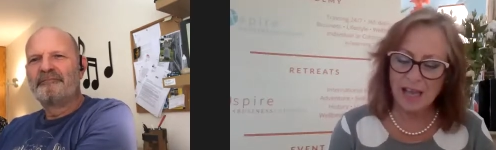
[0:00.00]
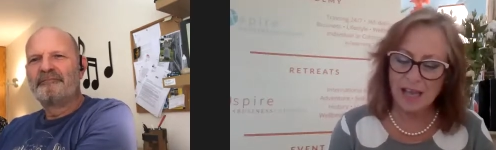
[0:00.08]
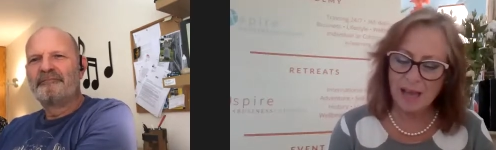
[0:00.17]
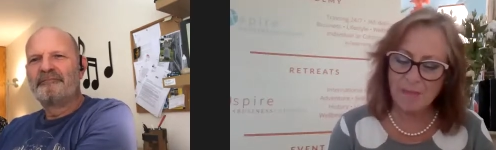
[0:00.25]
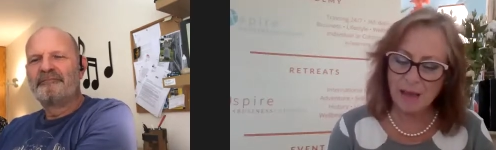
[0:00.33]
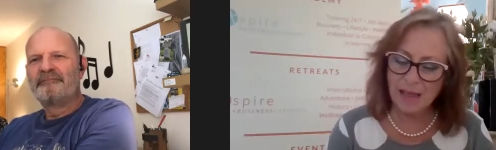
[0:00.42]

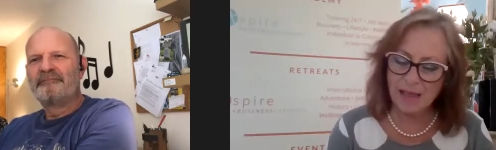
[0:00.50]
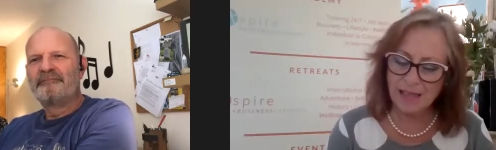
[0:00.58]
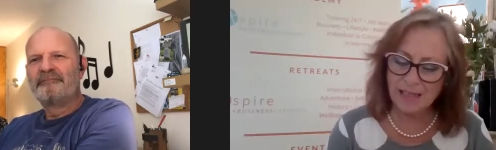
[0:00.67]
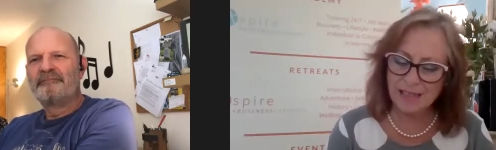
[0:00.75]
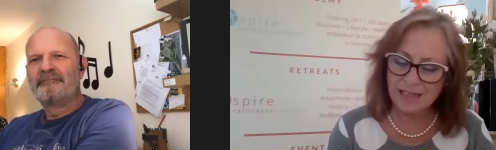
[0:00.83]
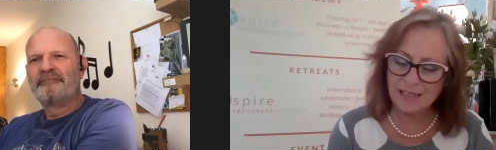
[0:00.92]
Speaker 1: Um,
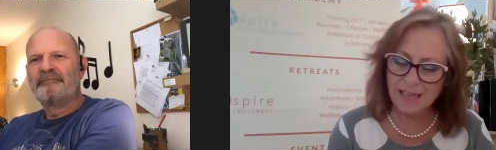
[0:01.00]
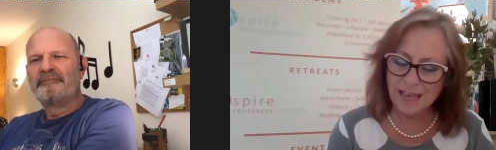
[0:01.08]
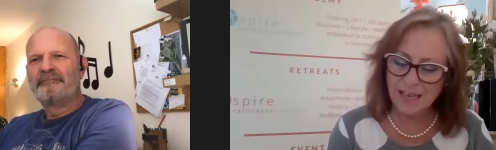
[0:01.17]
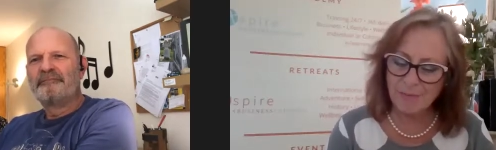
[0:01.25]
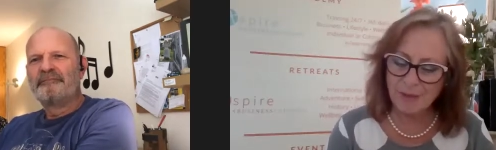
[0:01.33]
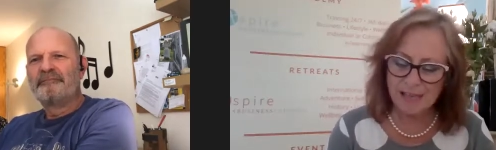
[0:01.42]
and
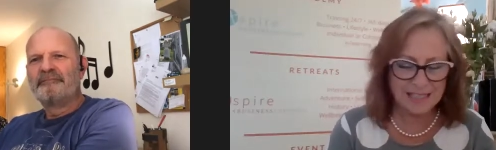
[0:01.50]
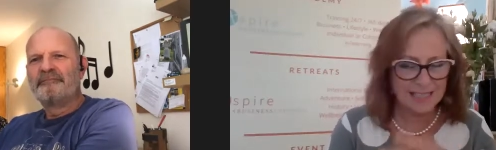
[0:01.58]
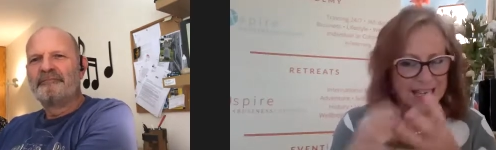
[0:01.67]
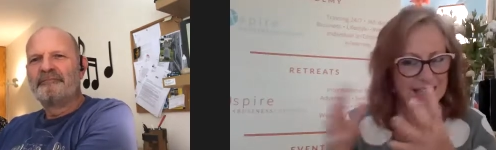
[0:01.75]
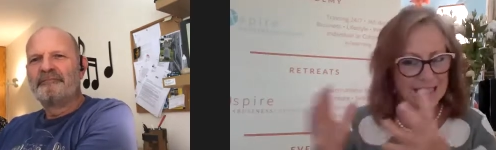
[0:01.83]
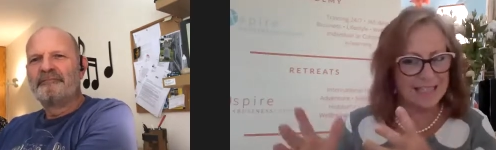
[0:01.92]
um, and
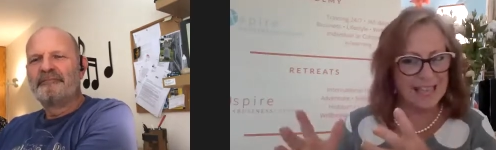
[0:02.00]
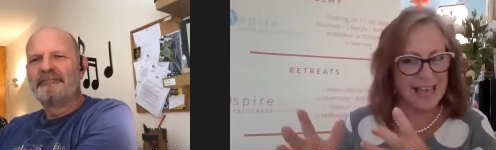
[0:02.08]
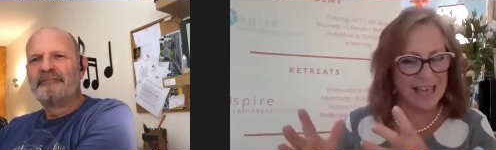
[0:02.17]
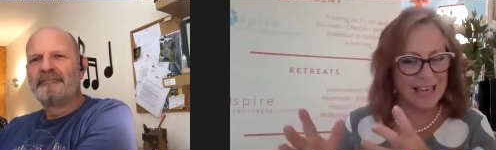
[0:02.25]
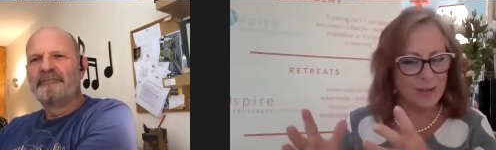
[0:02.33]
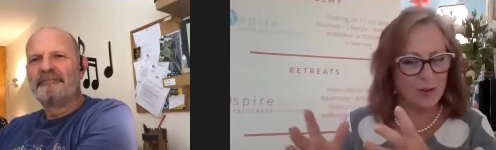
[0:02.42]
since
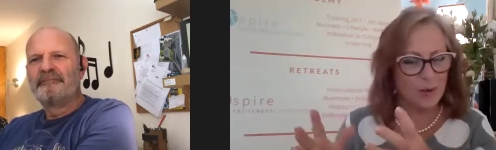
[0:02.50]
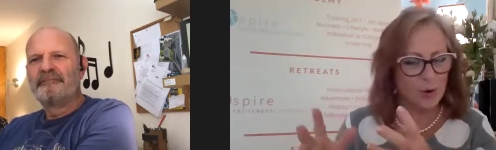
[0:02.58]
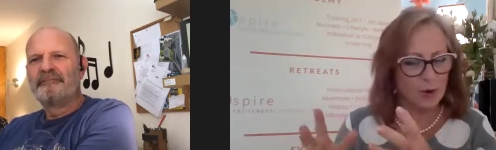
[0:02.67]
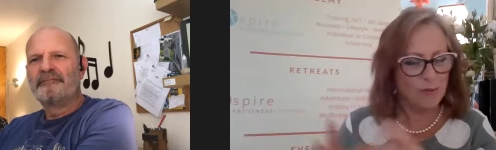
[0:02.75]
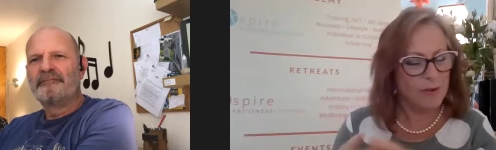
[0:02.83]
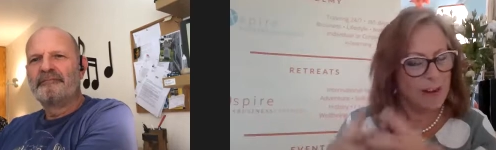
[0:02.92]
then,
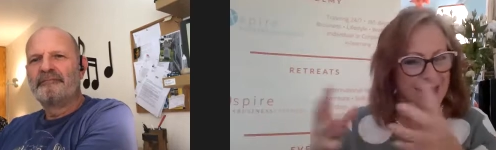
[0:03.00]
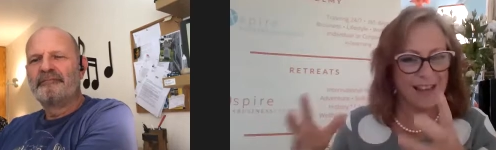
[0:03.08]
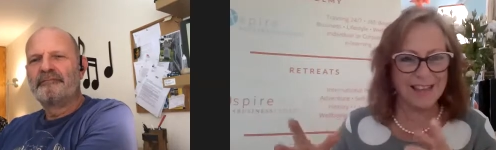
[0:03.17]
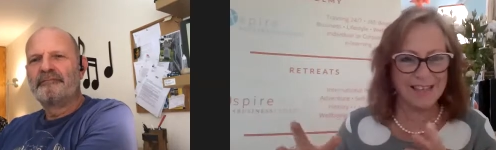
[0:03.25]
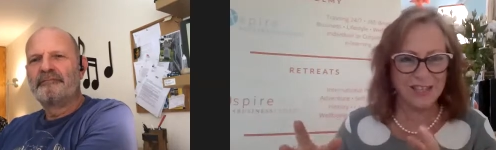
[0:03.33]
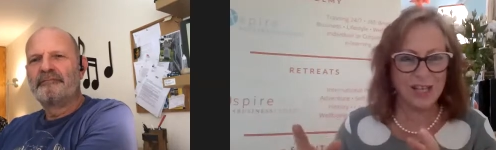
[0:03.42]
your
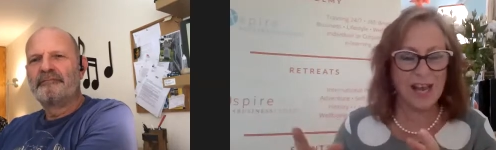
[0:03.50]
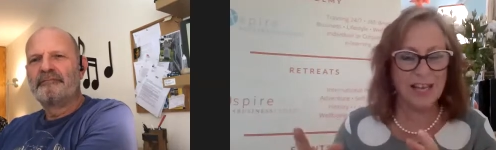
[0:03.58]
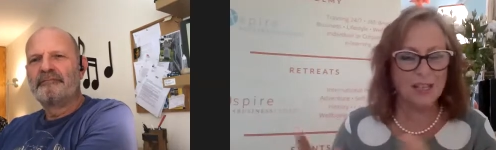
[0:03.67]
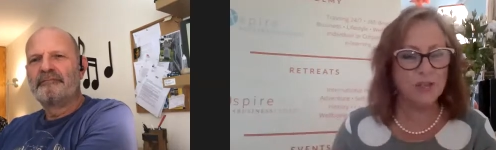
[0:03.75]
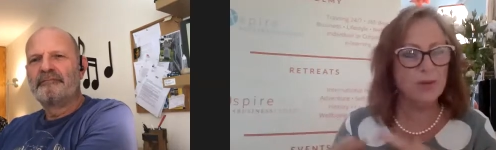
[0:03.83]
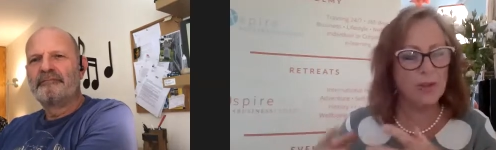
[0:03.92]
career has
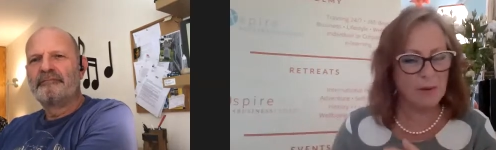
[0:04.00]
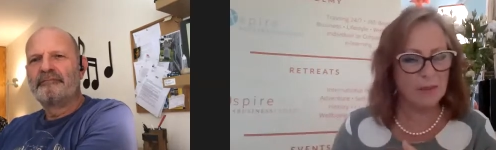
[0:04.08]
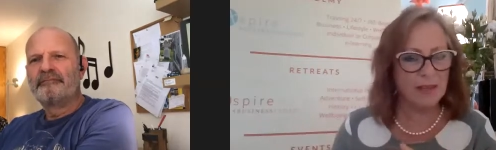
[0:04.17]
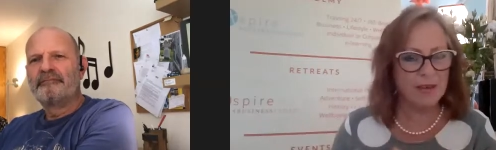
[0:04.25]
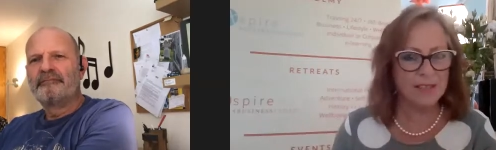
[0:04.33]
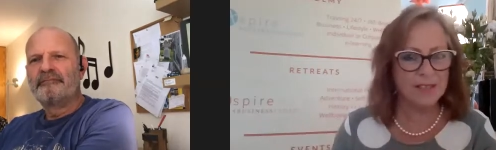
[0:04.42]
changed. Although
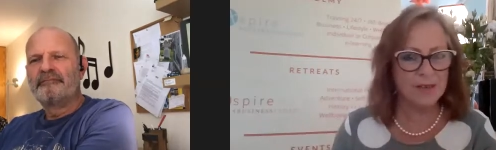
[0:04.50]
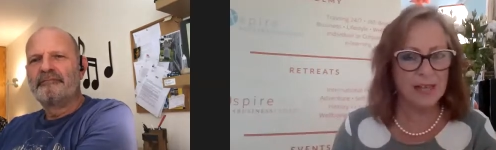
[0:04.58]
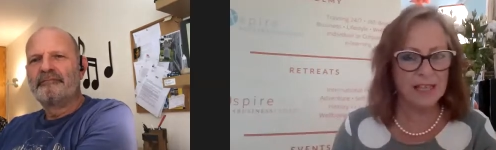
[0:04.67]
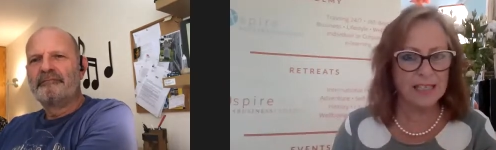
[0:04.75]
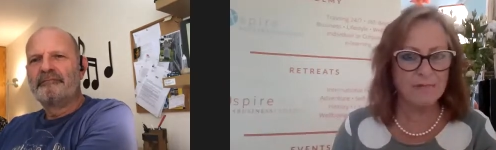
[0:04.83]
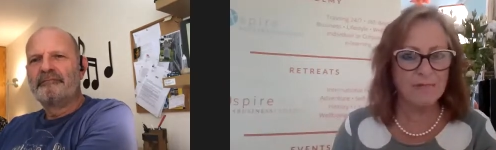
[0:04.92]
I know you still
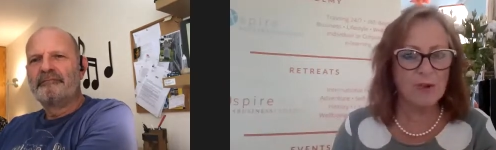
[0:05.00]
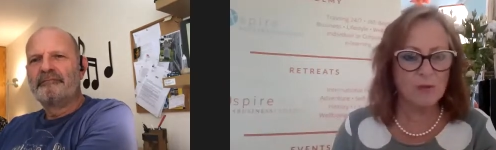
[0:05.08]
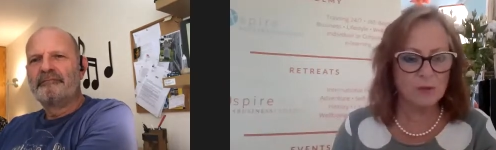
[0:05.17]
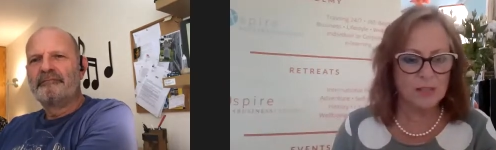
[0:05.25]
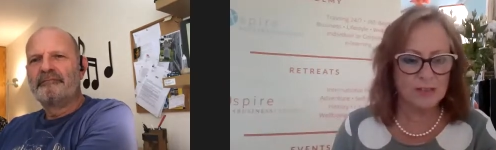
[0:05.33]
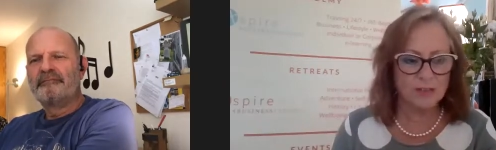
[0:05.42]
get
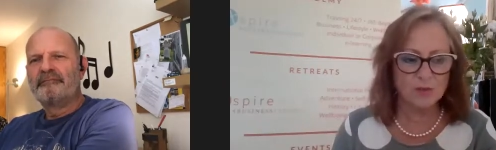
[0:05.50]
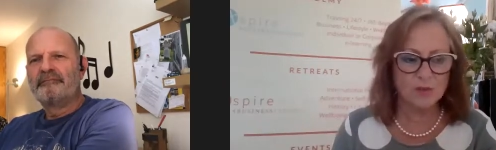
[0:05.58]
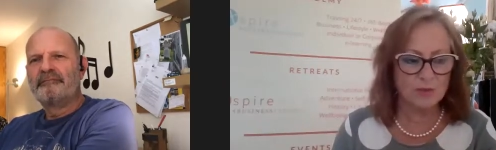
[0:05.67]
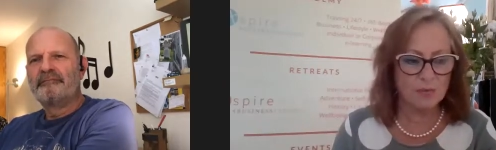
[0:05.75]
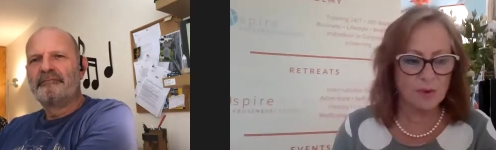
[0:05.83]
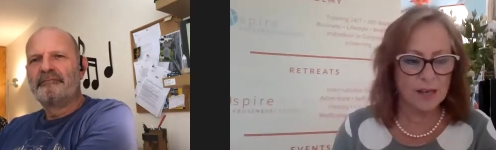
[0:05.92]
involved with those
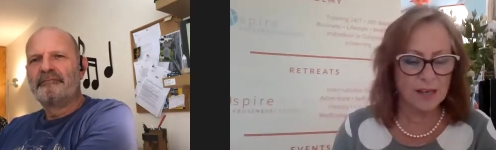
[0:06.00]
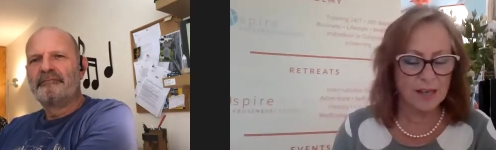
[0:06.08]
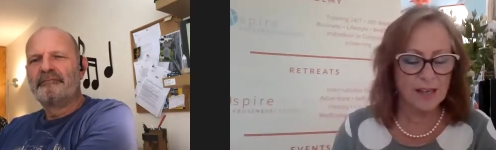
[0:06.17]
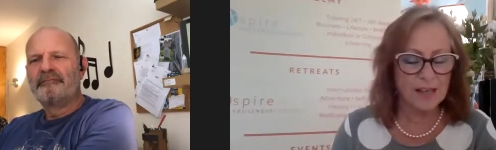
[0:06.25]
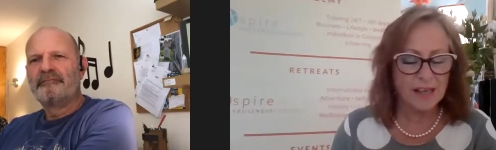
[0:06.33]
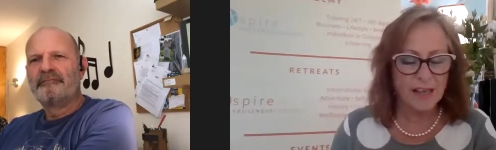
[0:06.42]
sorts of
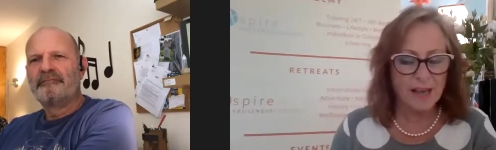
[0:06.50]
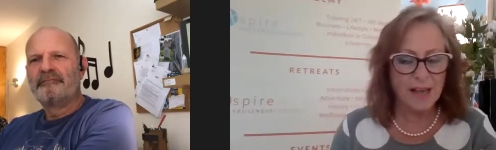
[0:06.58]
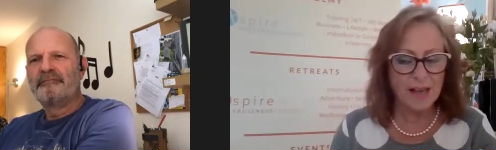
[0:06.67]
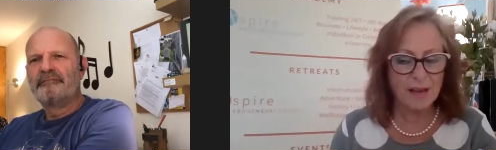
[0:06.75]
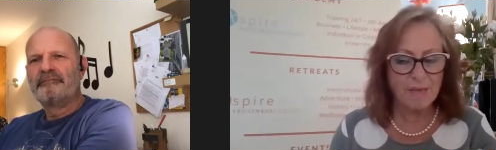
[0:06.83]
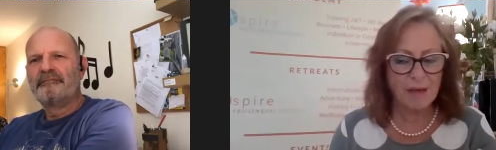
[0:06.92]
work,
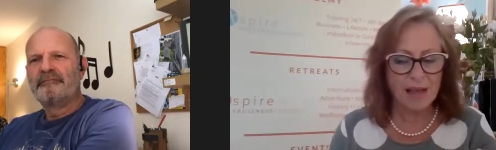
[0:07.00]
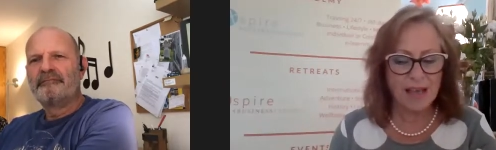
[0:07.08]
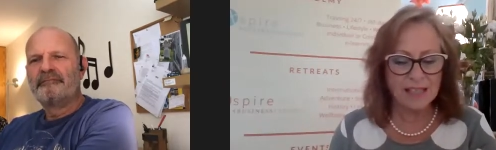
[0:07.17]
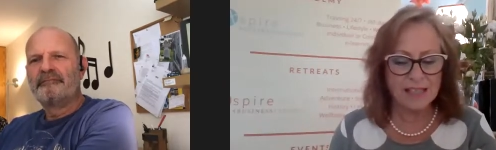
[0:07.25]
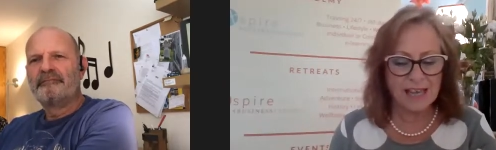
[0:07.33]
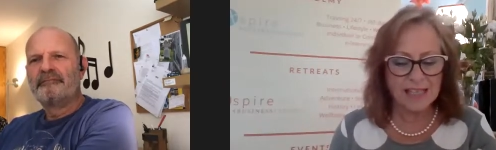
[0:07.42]
um,
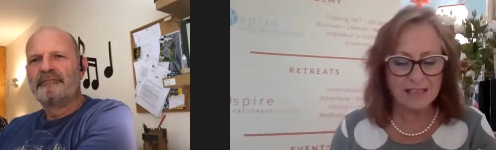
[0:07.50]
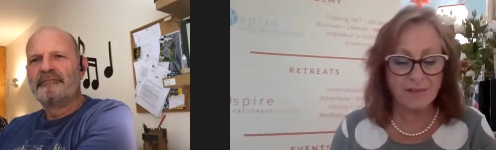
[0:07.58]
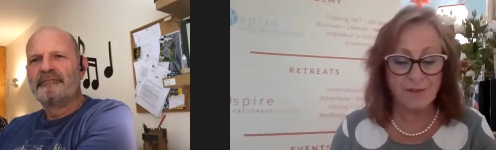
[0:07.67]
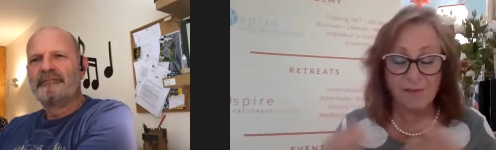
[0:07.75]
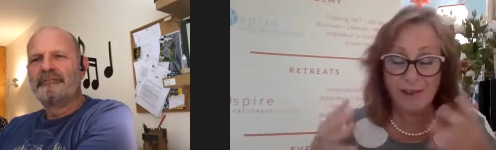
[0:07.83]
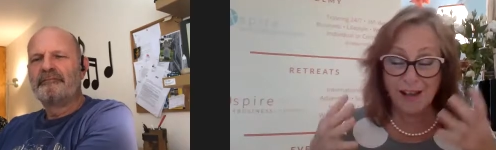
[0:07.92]
and
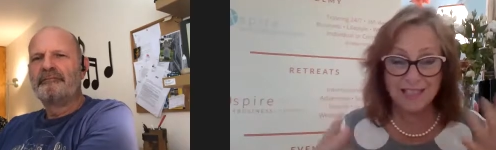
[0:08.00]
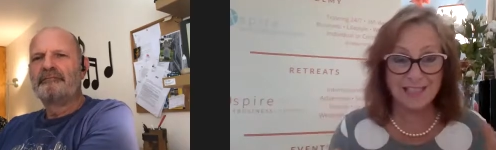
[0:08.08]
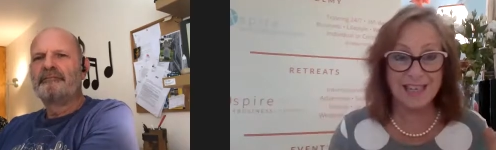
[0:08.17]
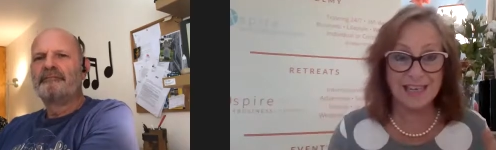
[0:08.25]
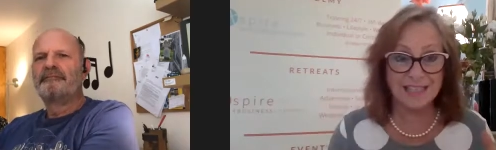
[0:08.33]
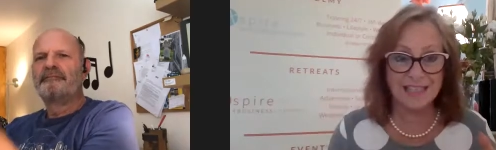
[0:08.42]
it's
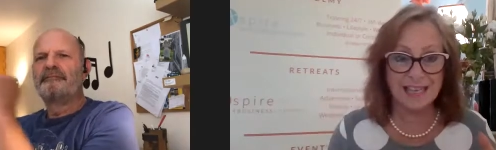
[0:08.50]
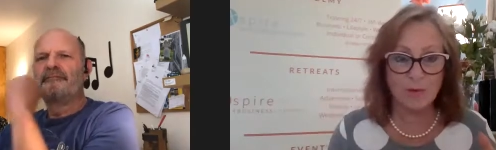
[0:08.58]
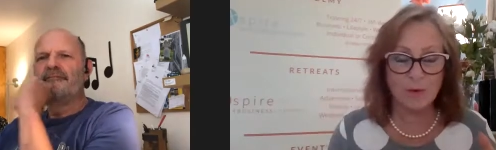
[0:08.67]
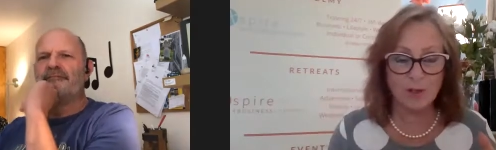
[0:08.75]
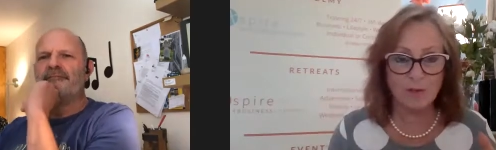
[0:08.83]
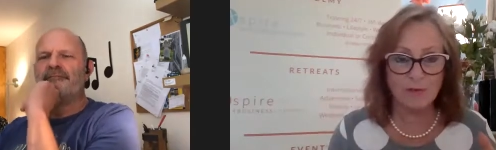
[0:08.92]
fascinating
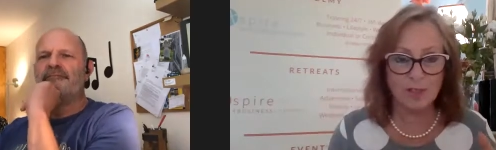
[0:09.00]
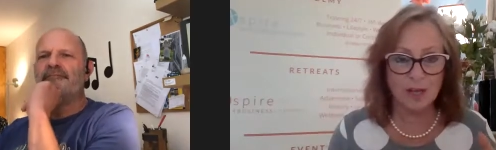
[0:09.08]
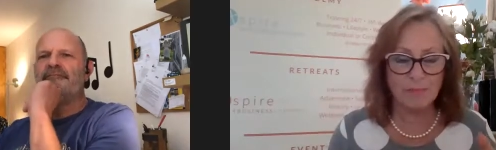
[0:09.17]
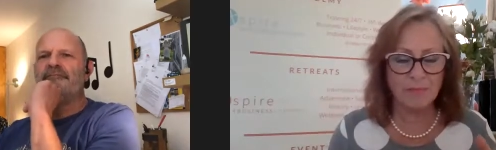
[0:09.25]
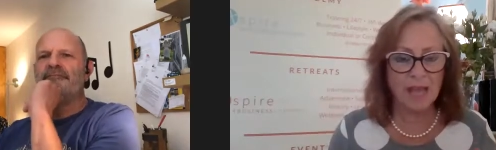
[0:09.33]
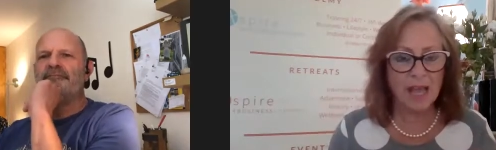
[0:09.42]
now what you've
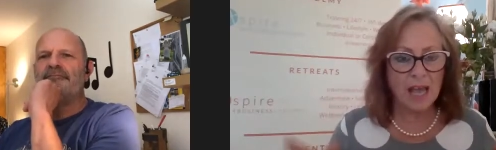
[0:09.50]
done.